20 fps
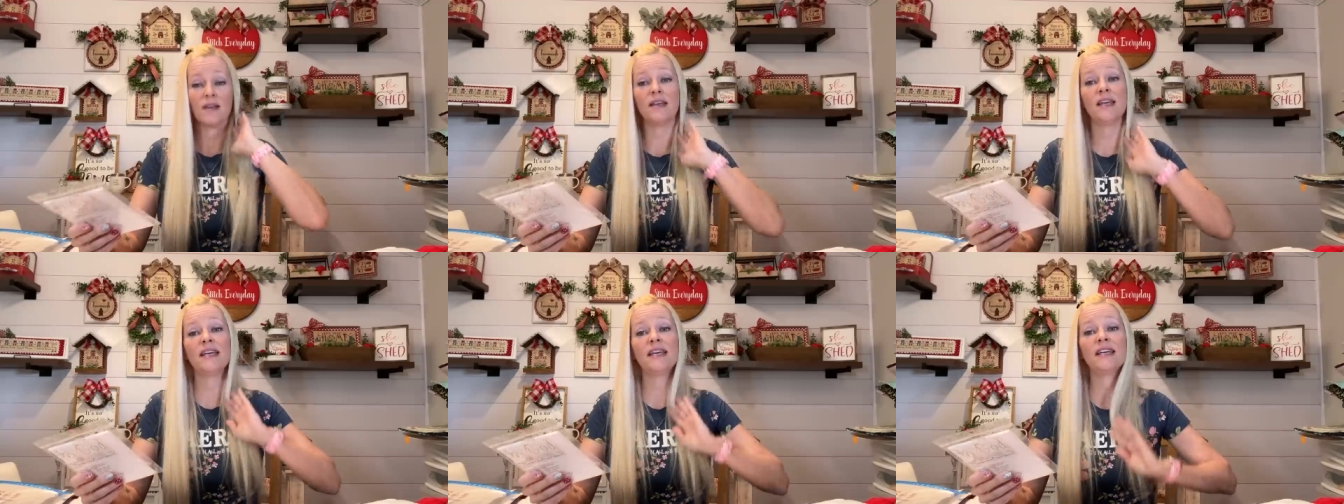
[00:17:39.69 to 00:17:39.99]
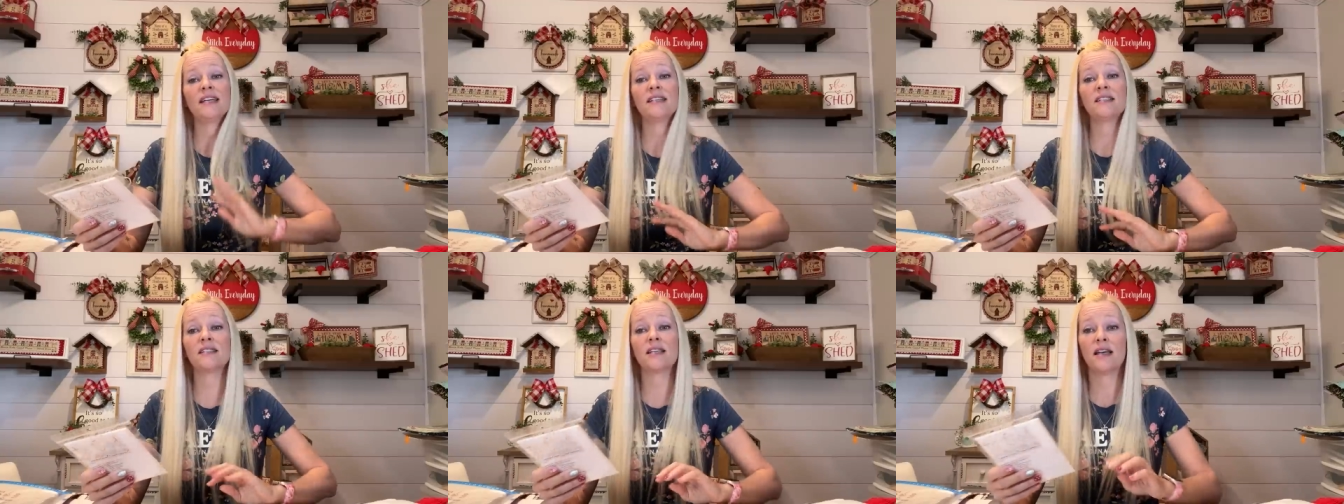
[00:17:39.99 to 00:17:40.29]

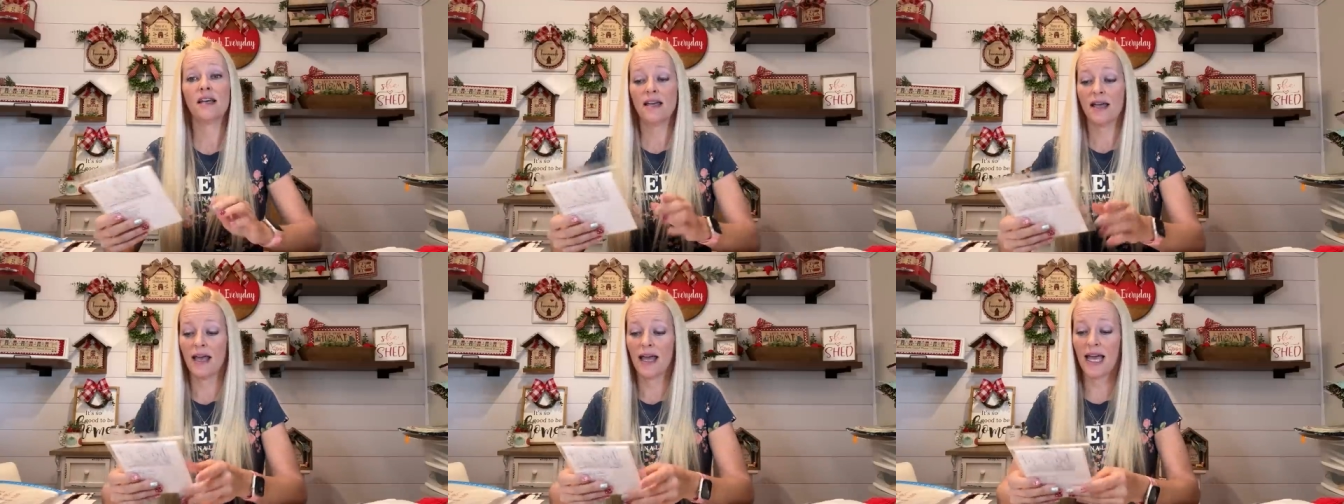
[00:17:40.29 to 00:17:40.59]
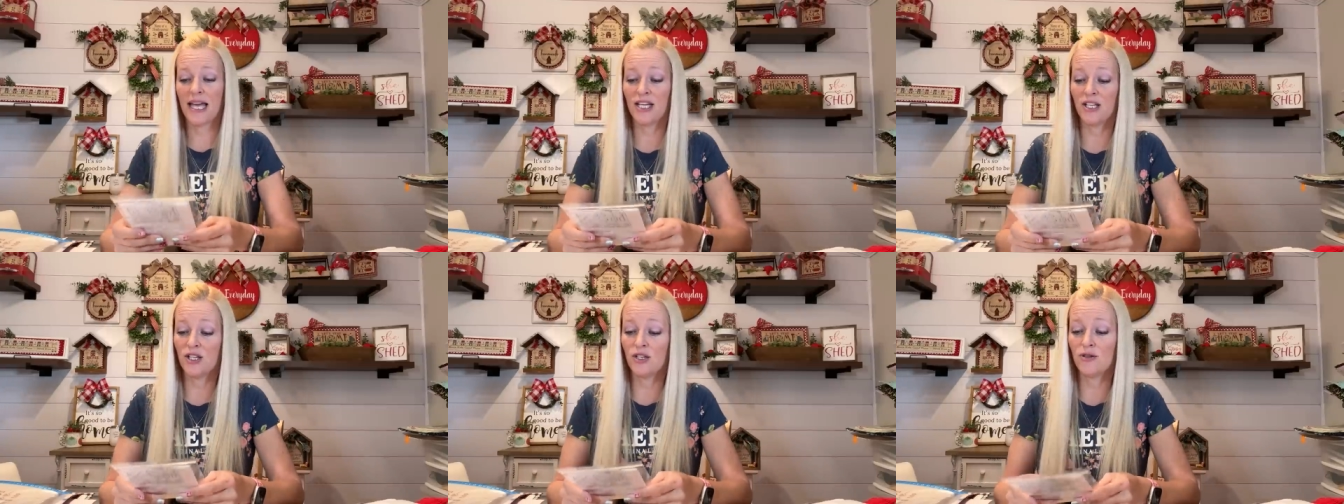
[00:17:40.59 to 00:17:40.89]
is
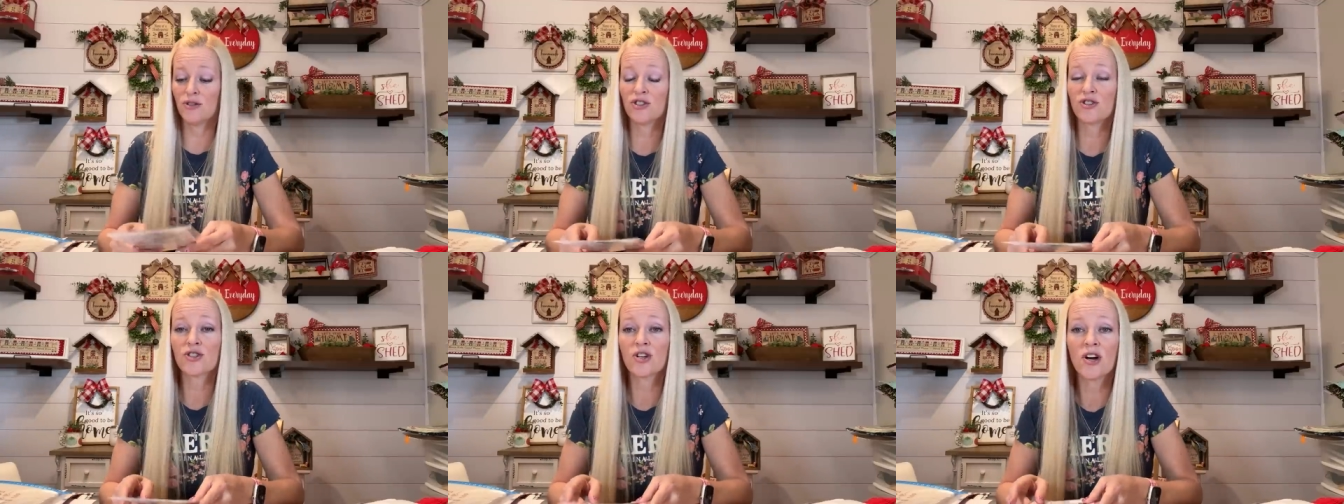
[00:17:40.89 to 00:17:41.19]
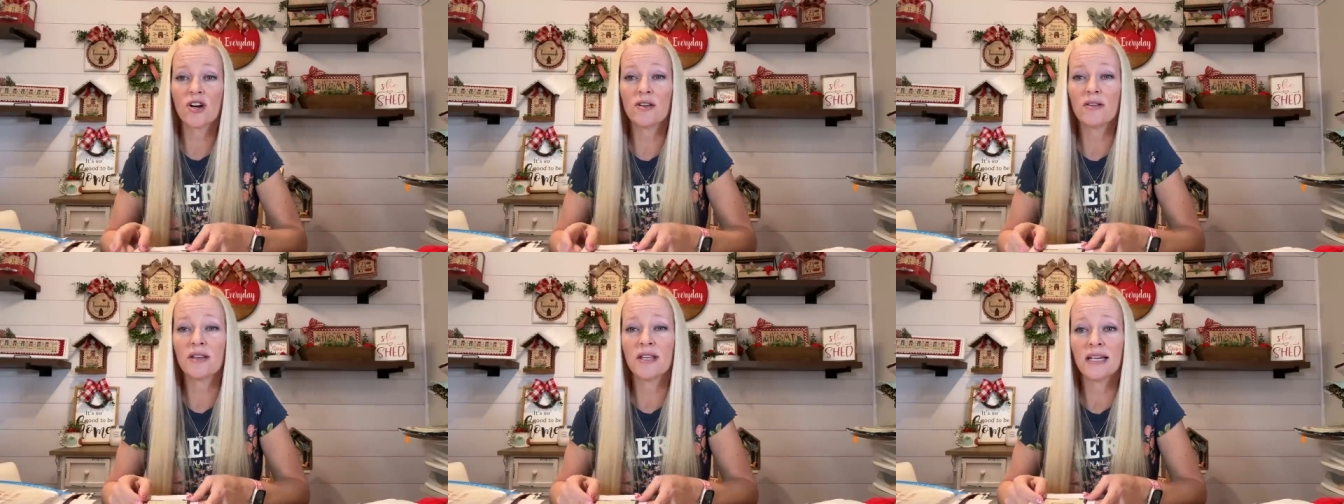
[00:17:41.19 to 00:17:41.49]
a new
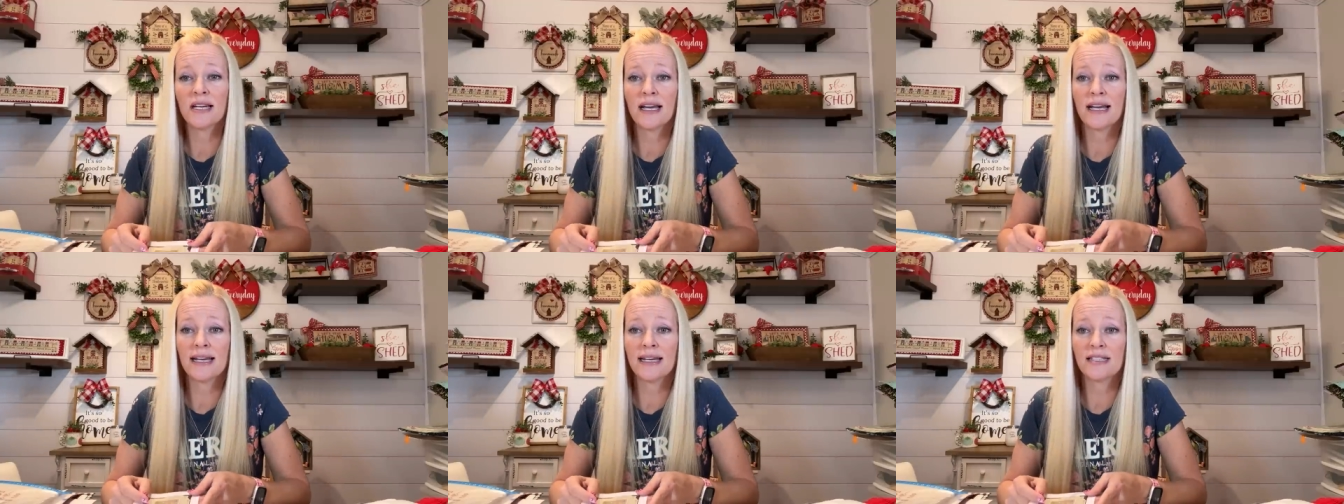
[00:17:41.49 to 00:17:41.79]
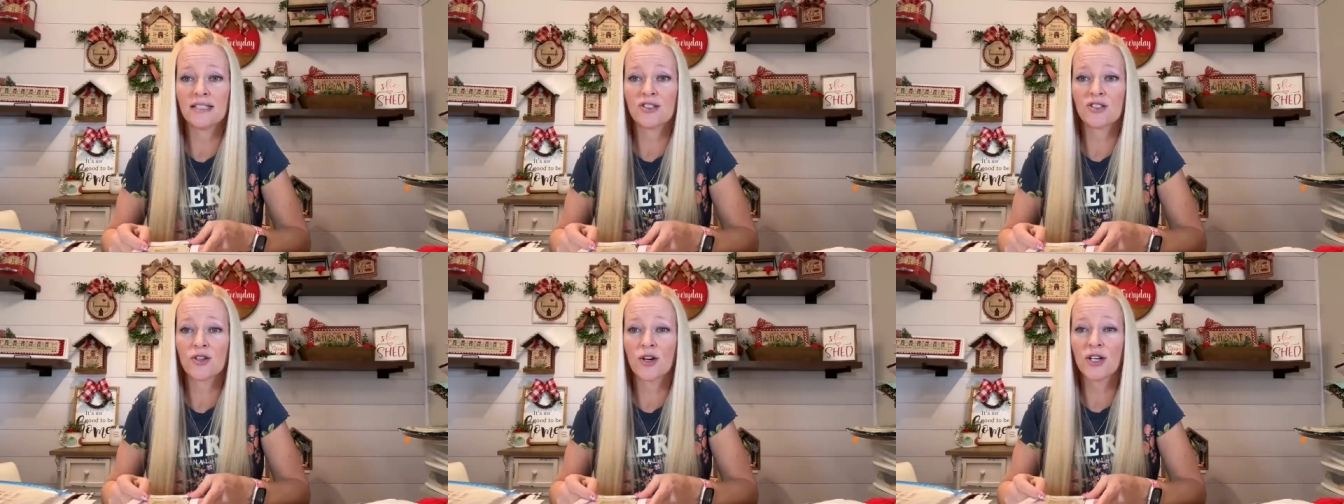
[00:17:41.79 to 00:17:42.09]
start that I
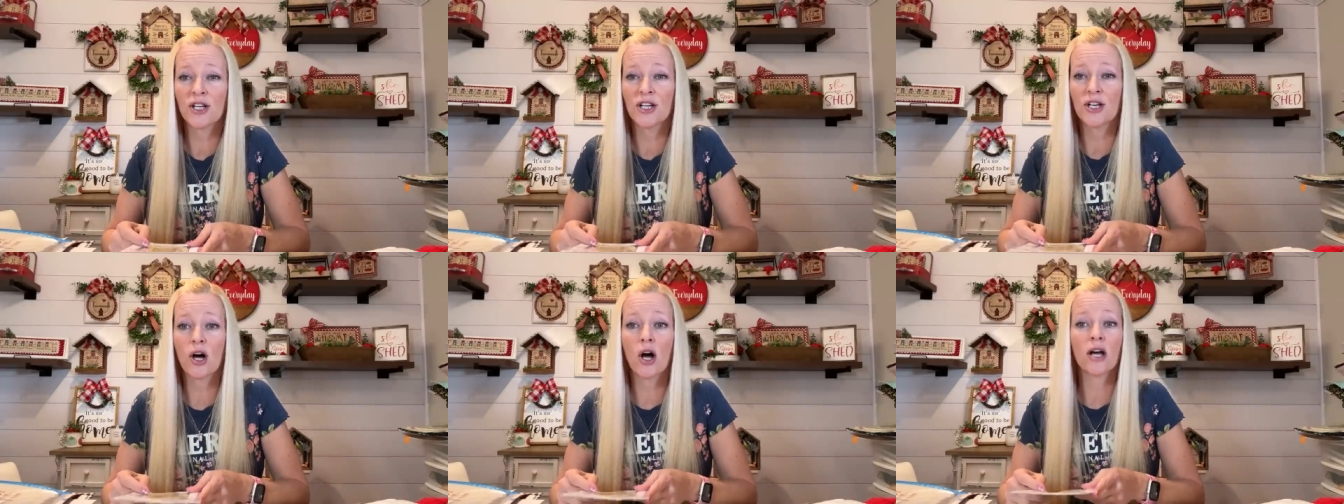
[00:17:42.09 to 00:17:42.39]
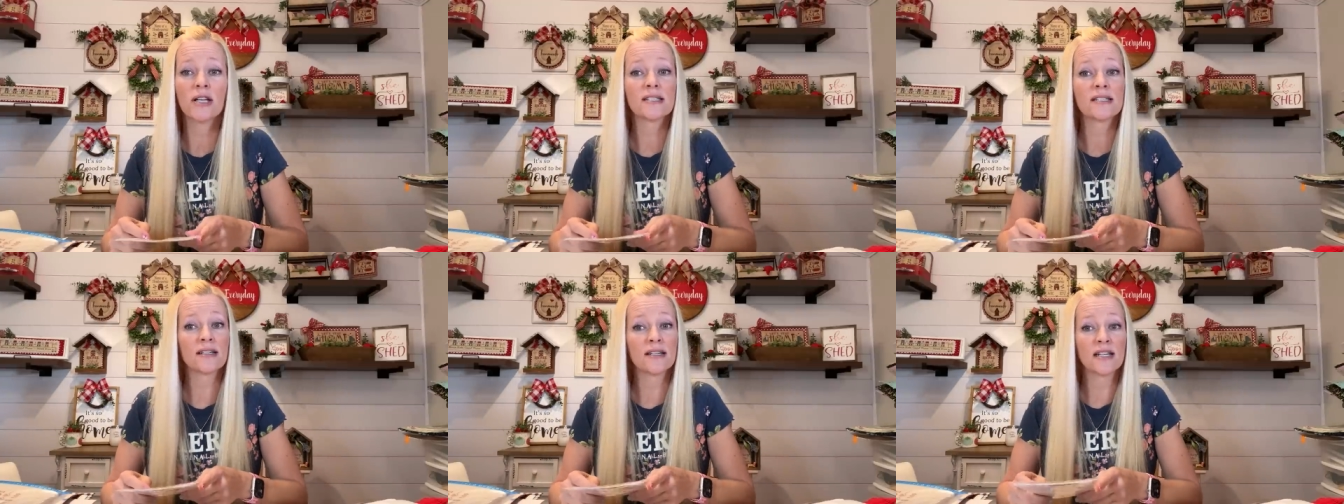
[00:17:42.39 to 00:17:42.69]
started
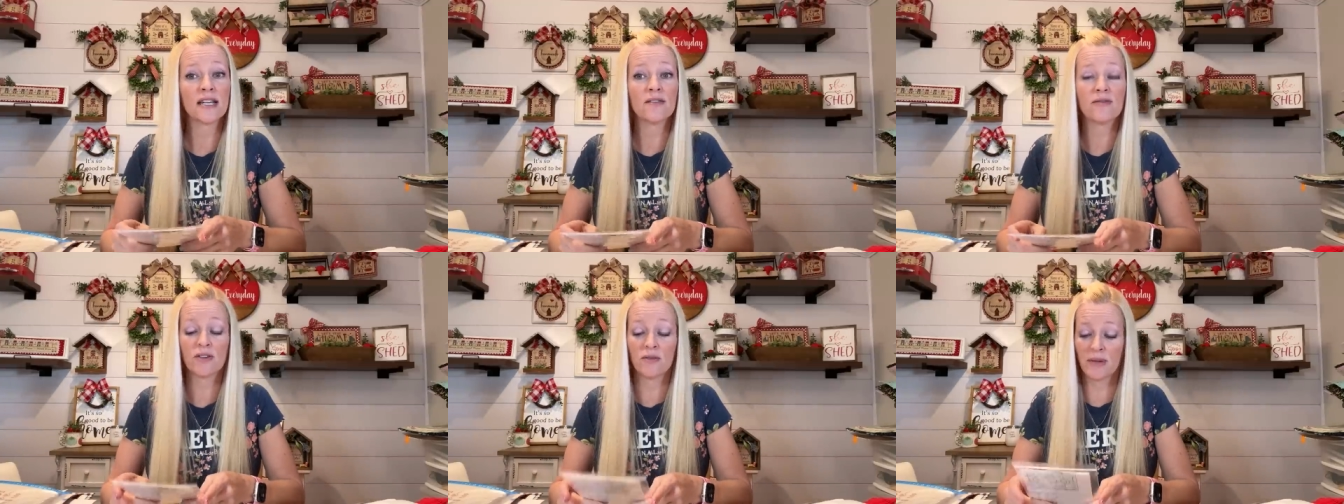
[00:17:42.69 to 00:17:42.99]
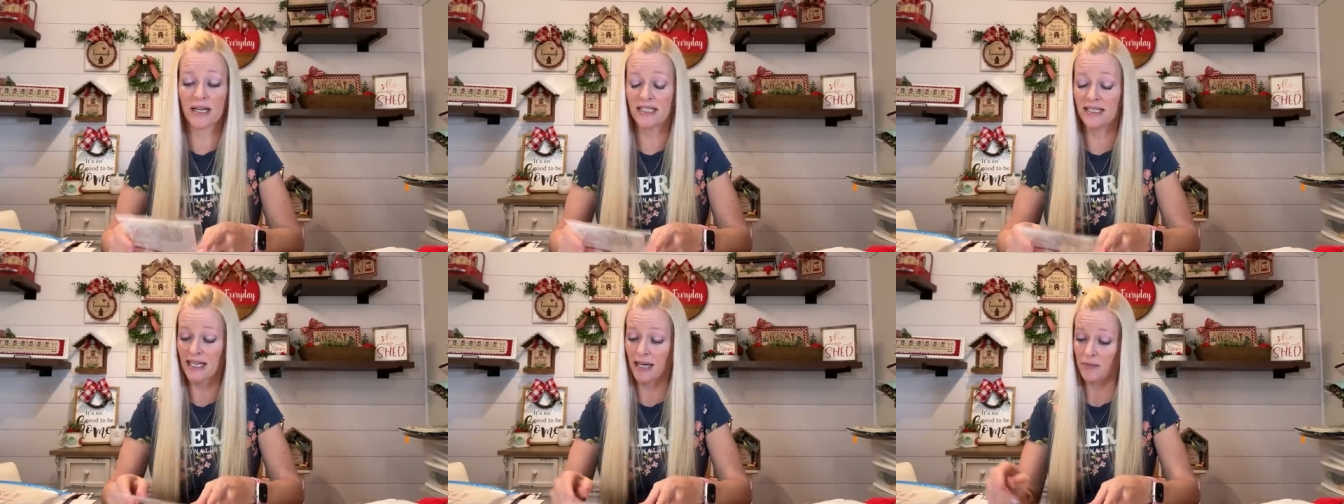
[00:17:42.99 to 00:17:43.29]
on Sunday for
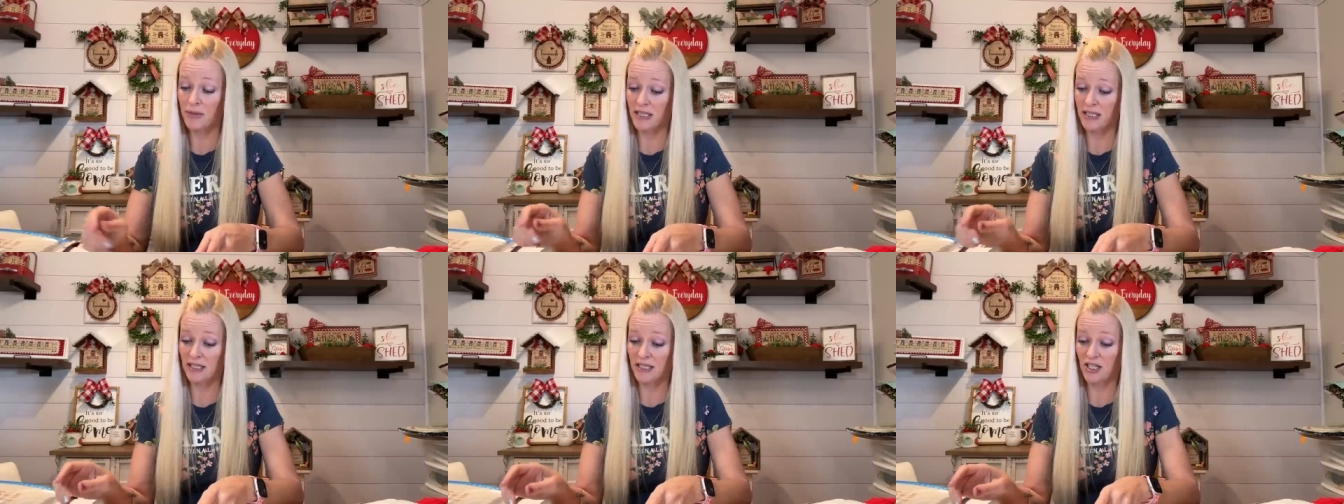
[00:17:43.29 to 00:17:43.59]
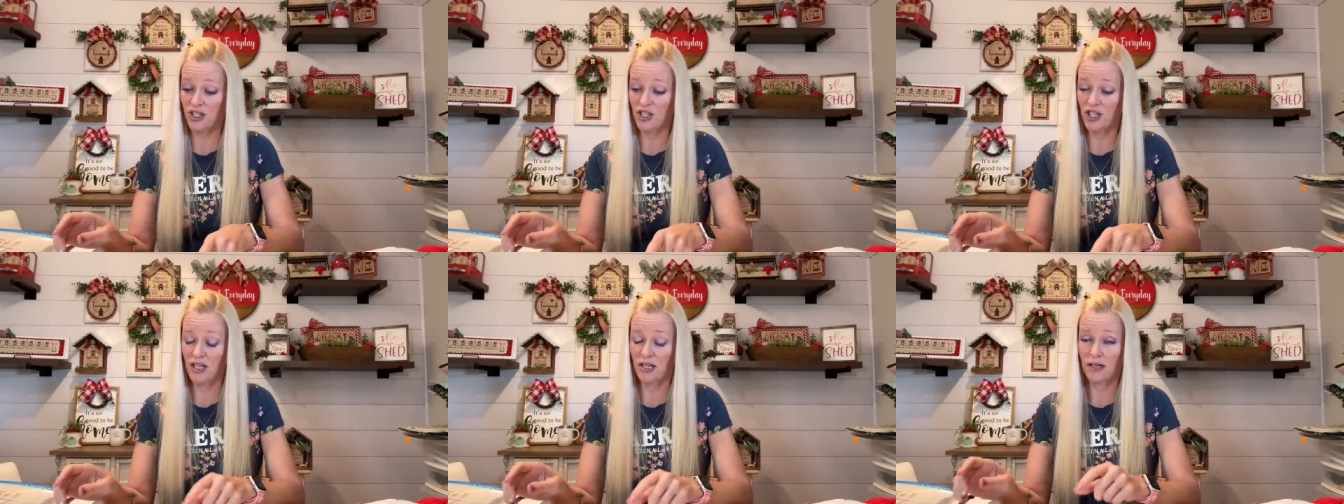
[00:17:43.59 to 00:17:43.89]
my Sabbath
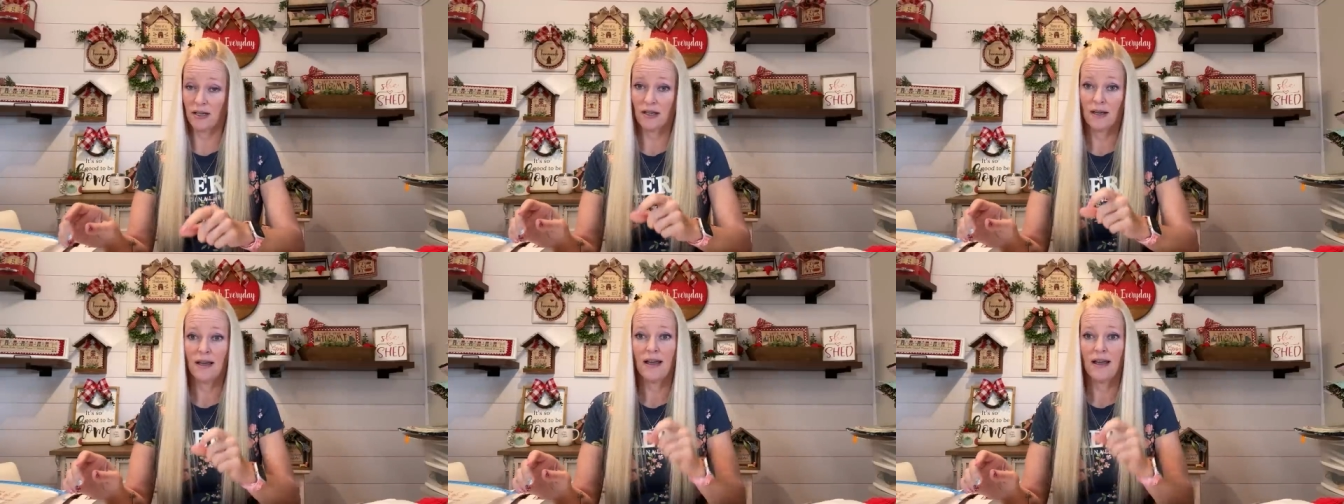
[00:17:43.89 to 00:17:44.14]
stitching.